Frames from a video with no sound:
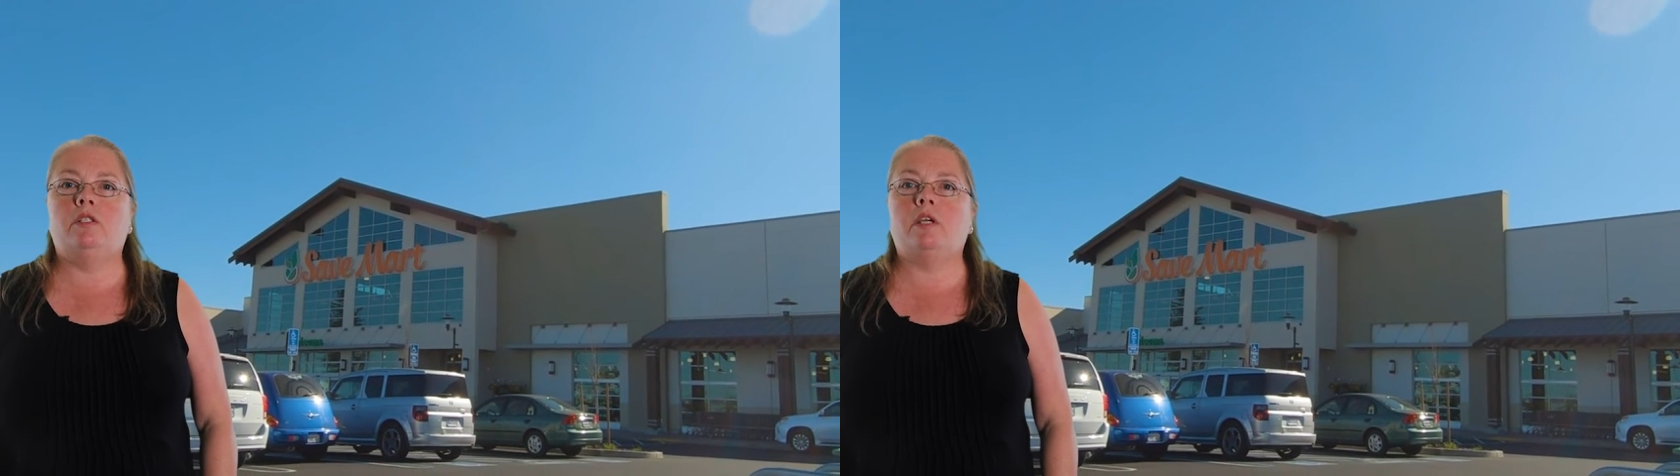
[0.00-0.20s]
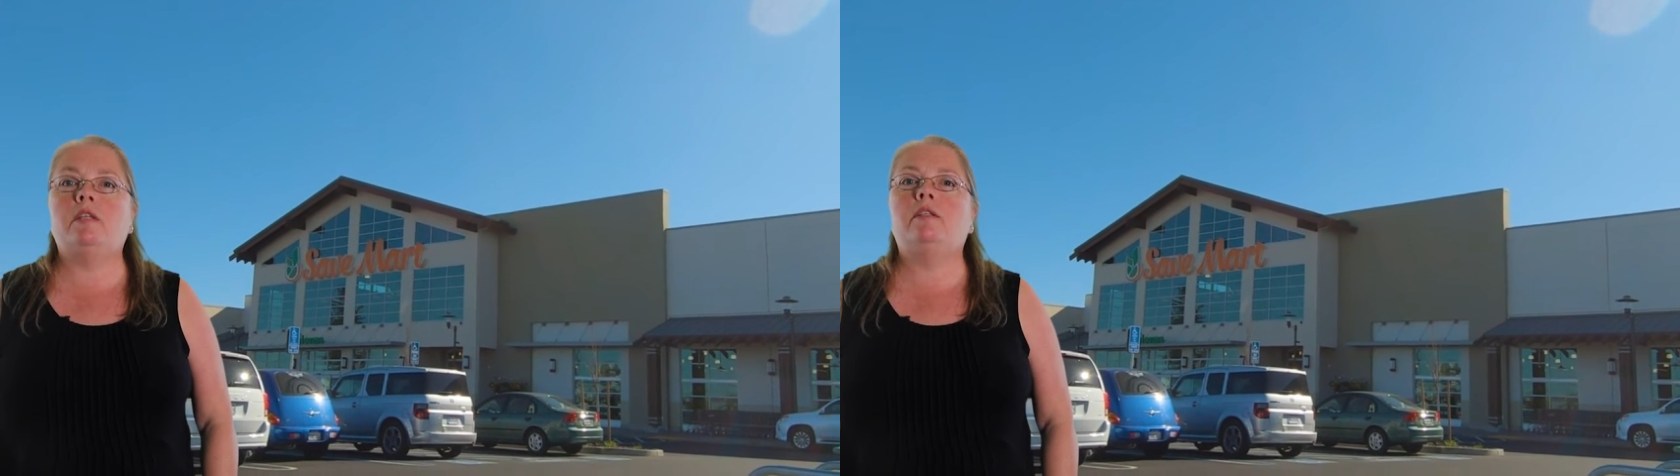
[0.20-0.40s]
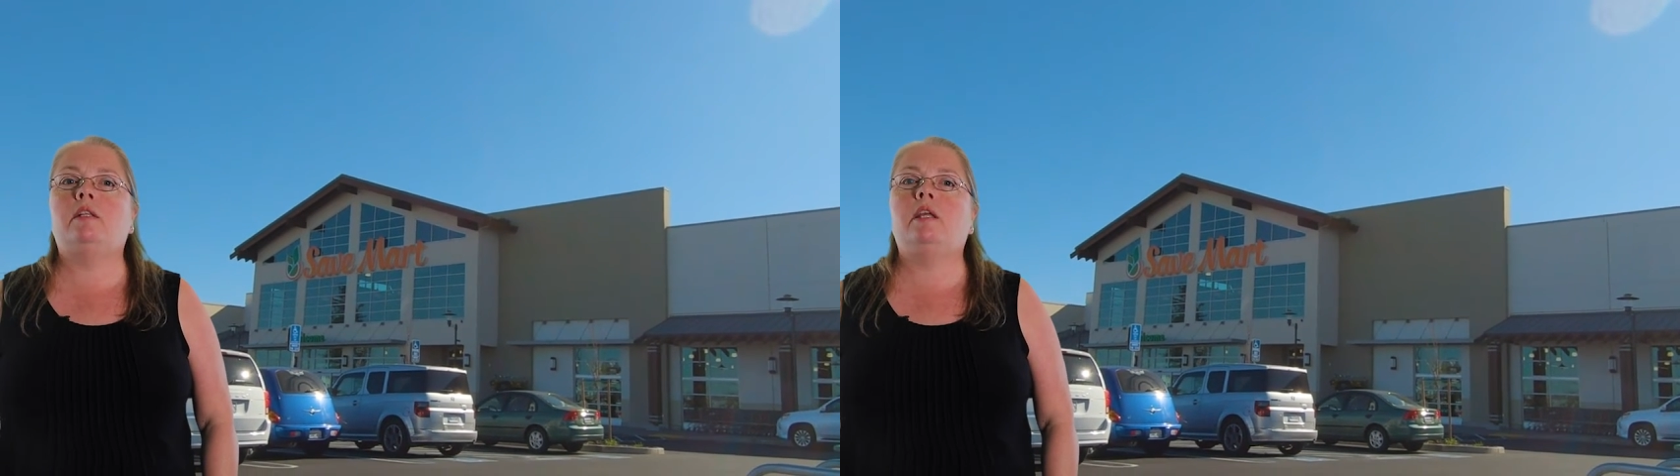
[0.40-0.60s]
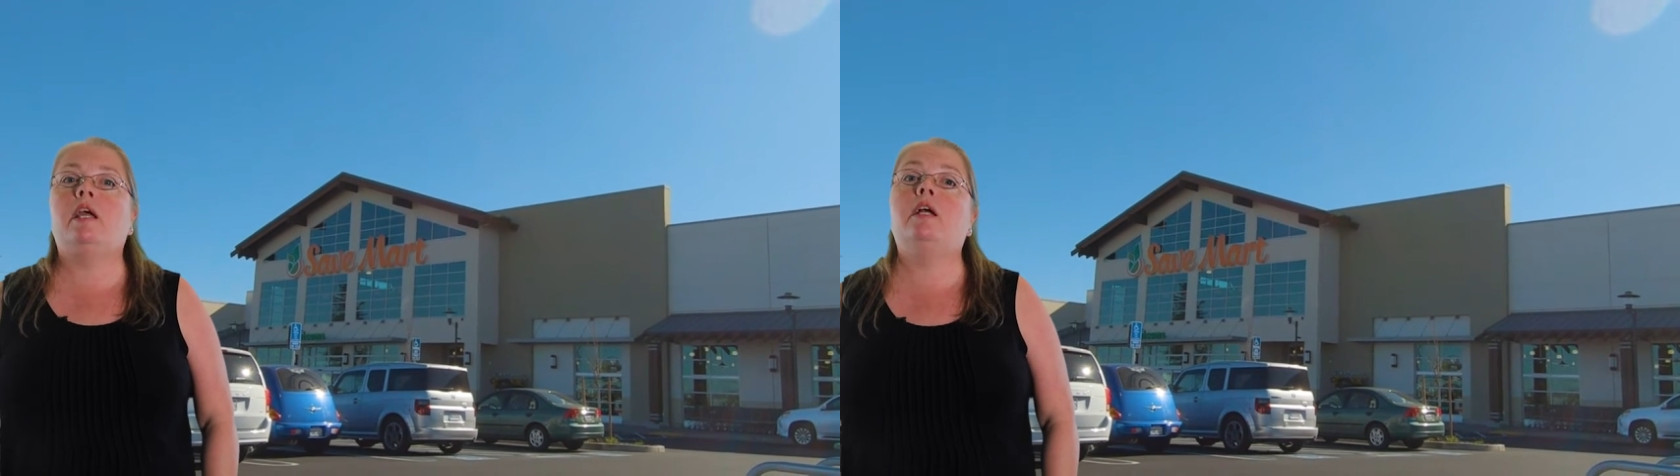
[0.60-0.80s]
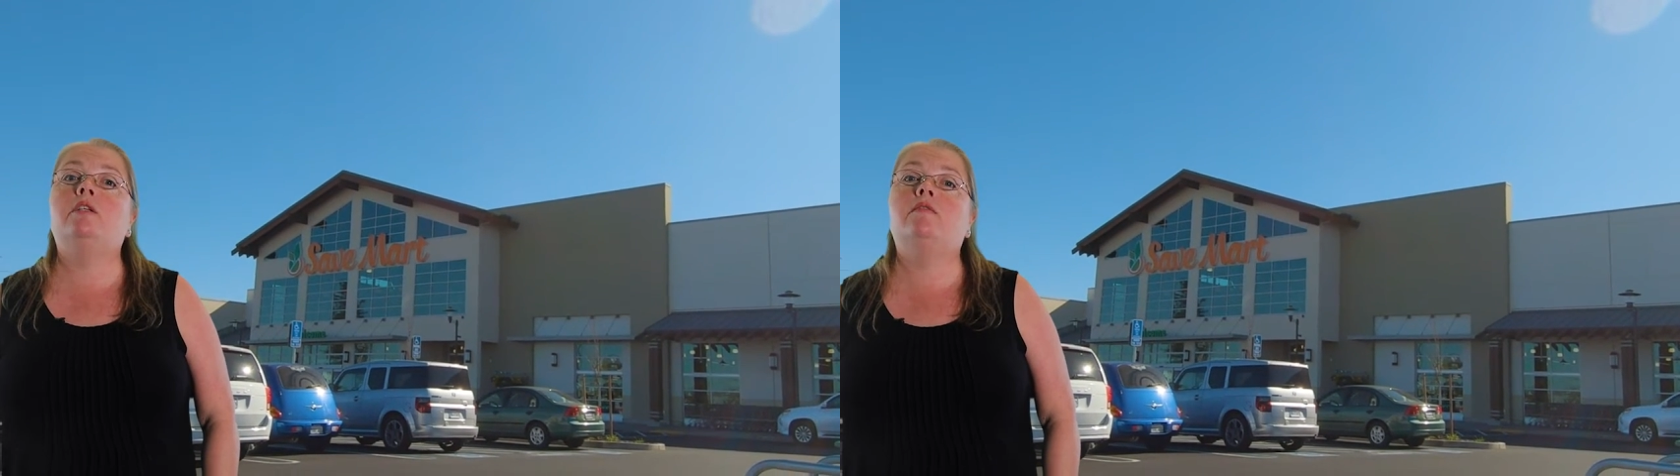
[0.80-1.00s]
just at
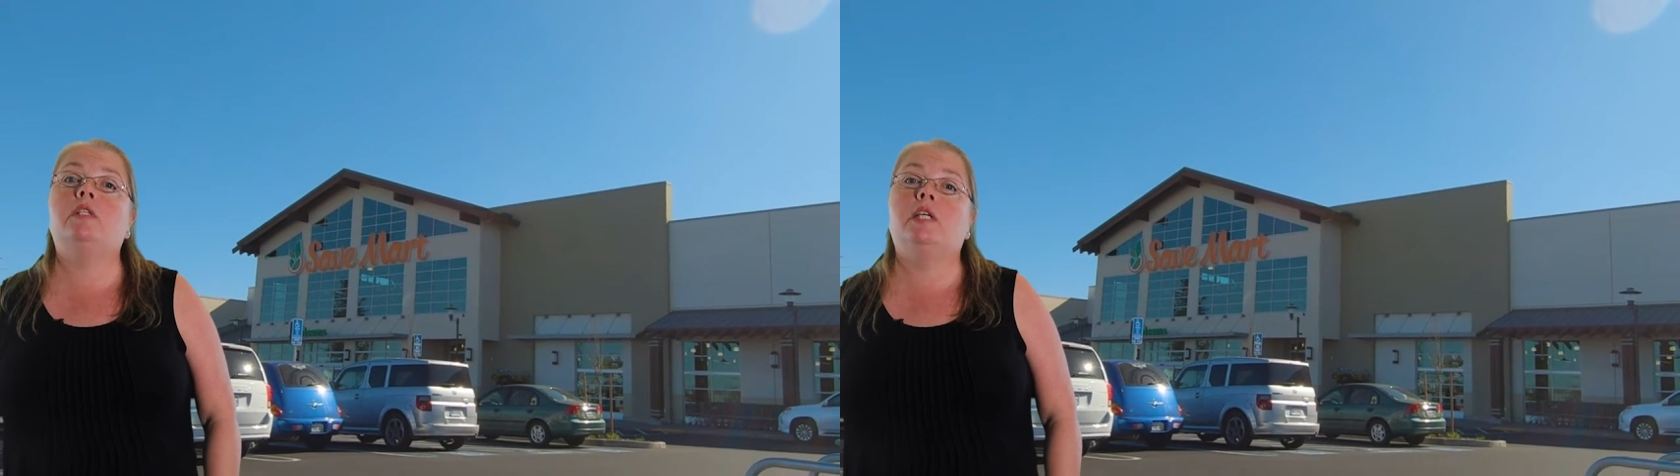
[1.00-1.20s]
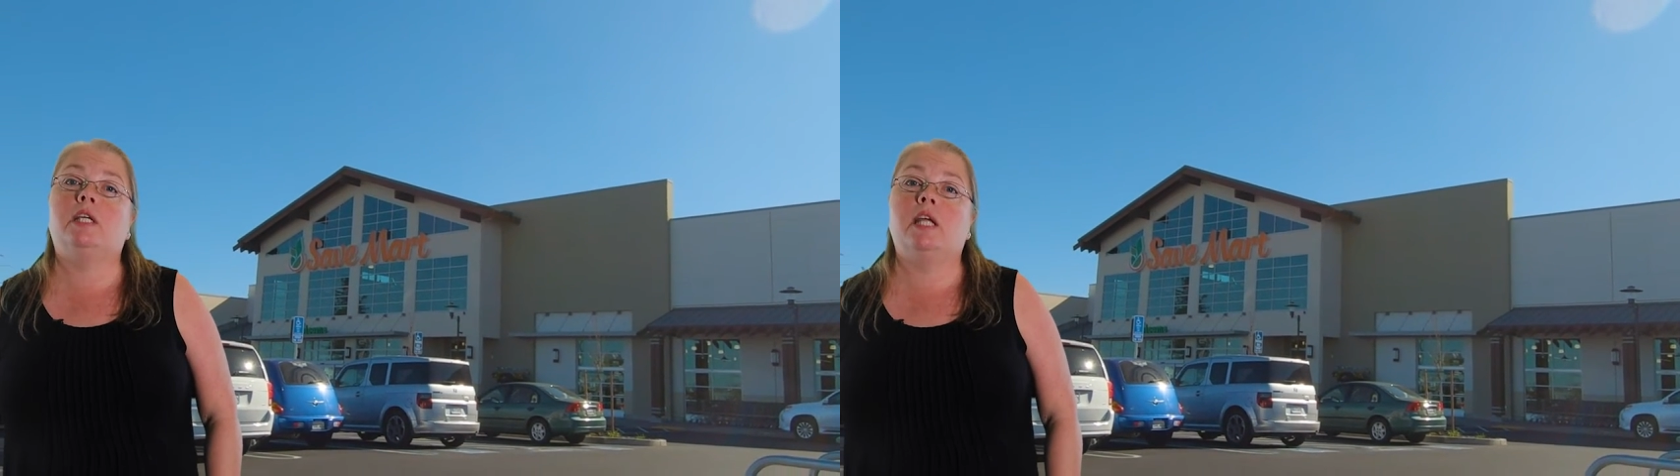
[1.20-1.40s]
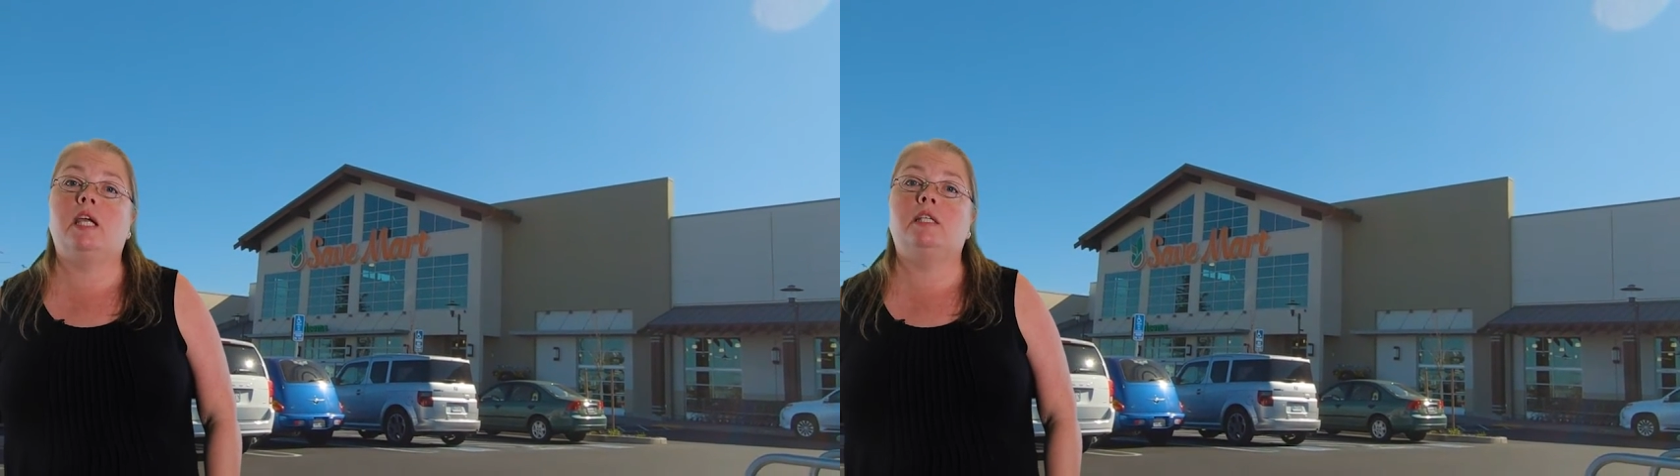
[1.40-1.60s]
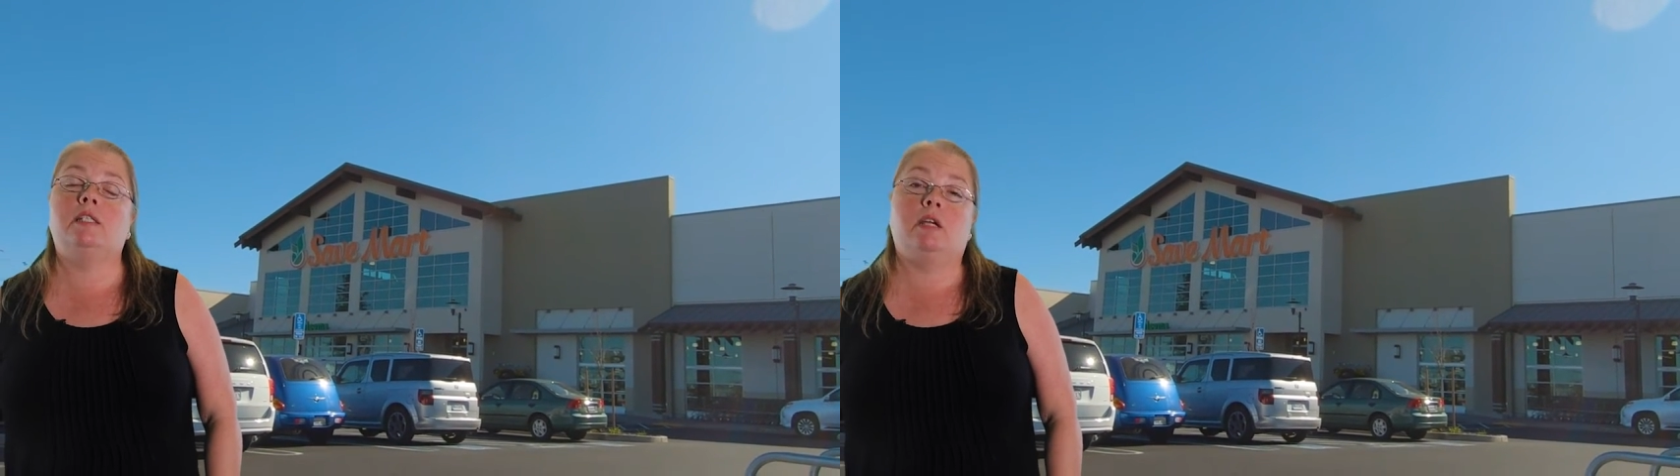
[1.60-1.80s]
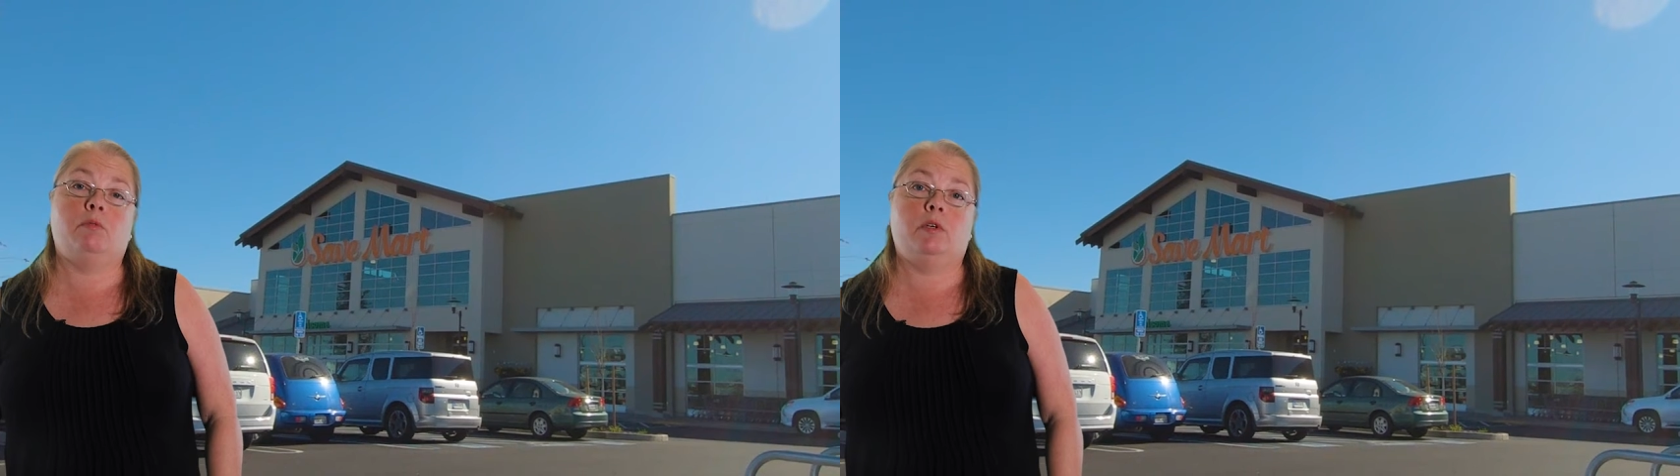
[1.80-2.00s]
the edge of the
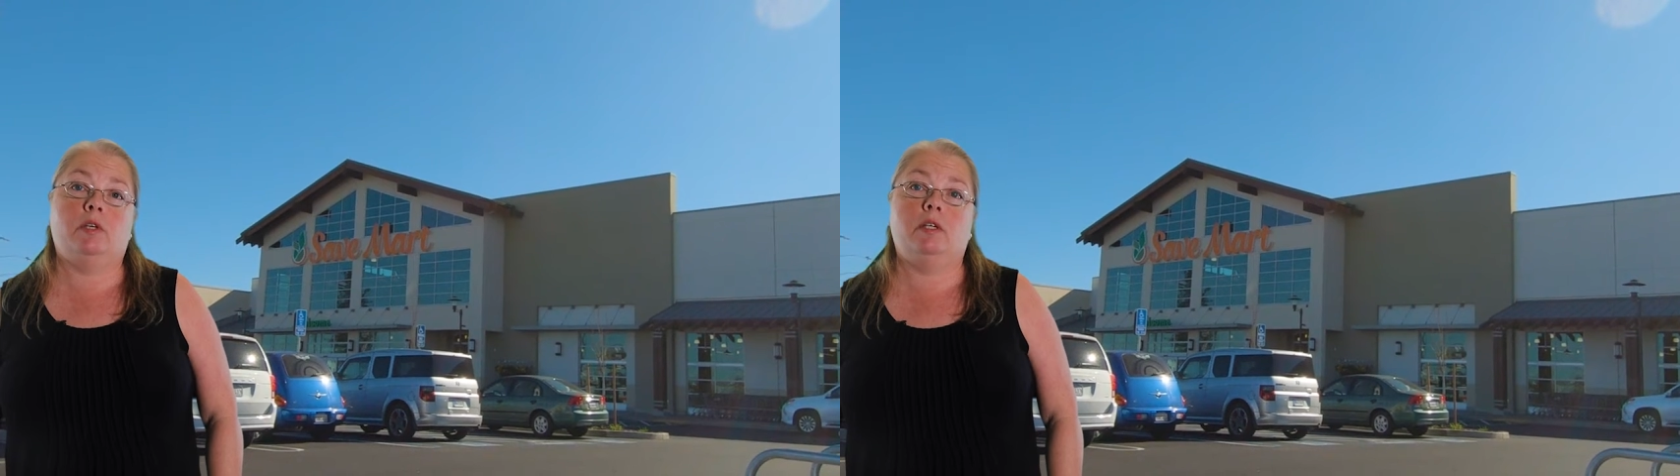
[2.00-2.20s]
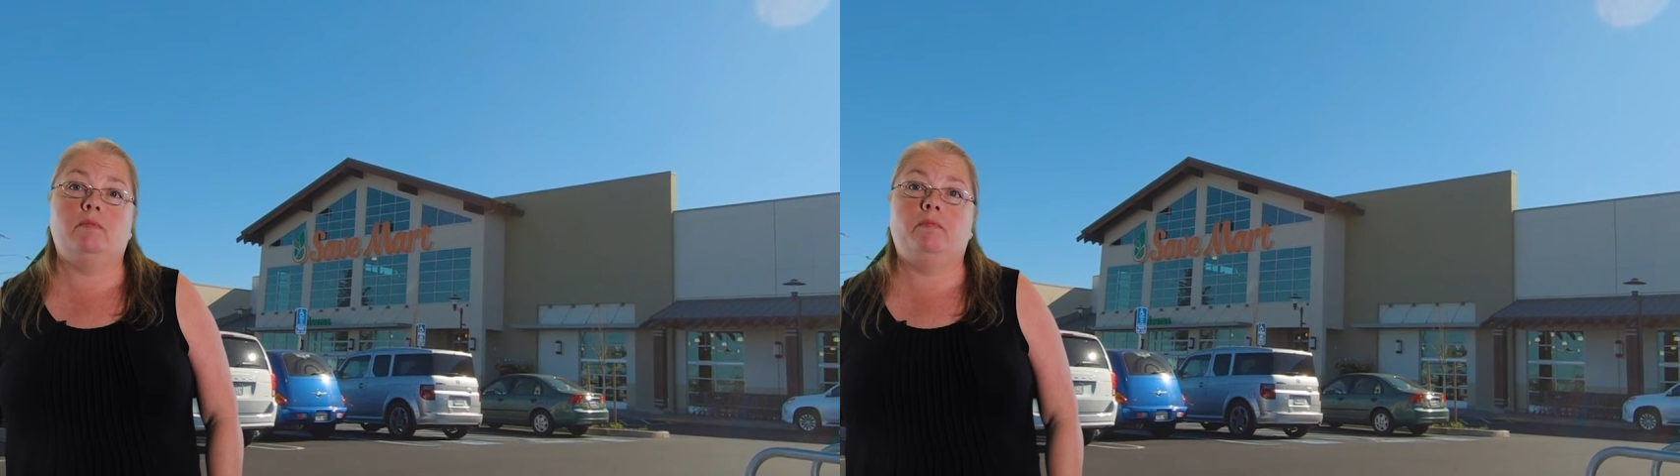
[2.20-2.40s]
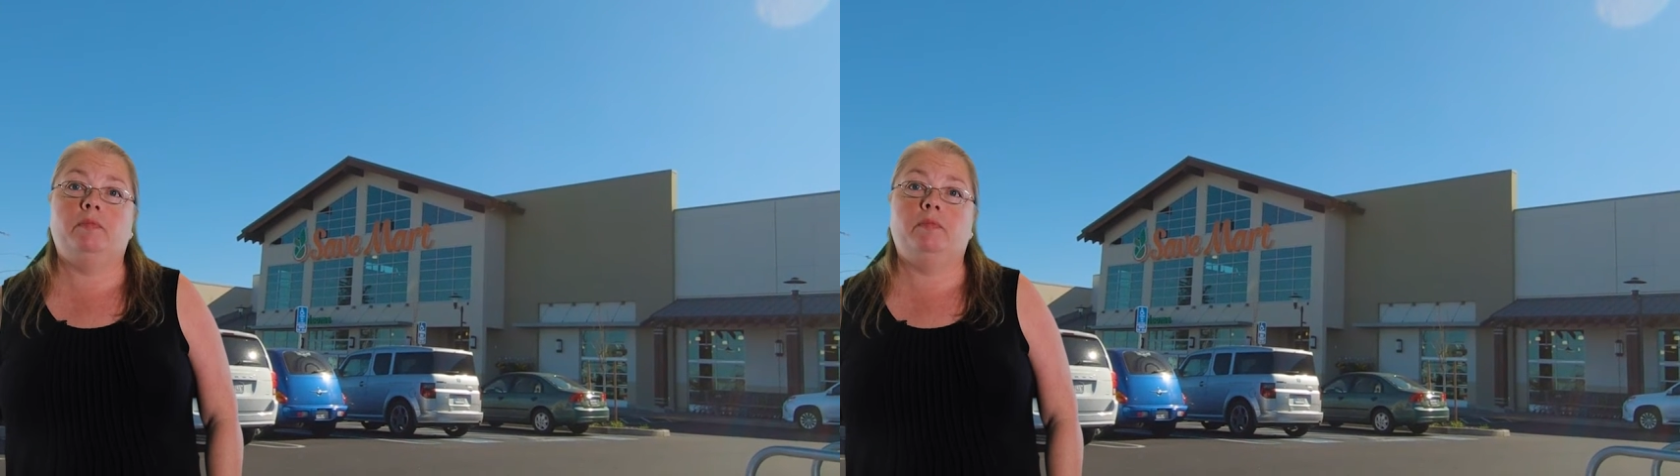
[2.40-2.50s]
today's neighborhood.